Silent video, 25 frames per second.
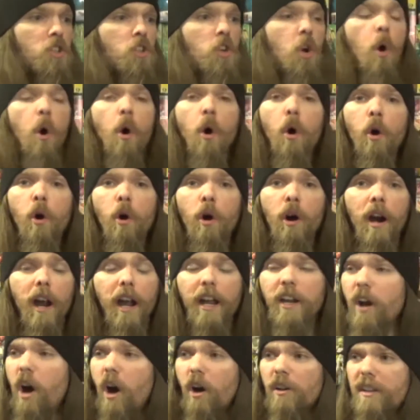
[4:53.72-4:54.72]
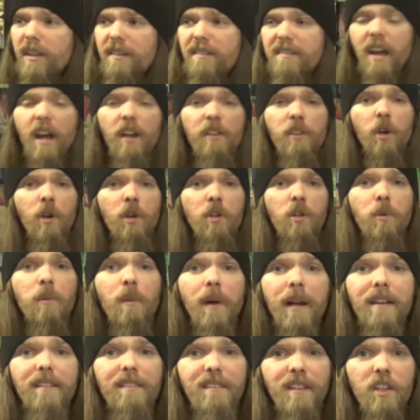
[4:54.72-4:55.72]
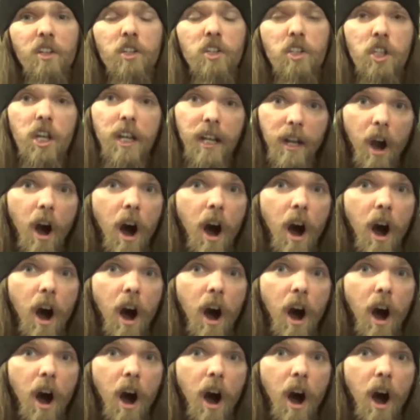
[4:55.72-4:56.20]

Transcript: gore and all this other crazy shit